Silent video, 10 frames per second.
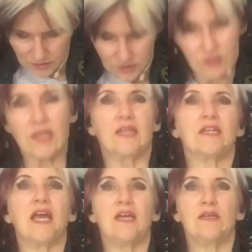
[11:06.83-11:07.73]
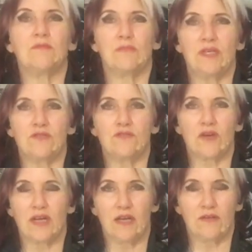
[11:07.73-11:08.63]
to just take an A major
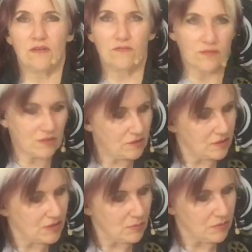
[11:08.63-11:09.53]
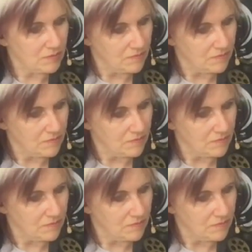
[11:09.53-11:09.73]
triad for this example.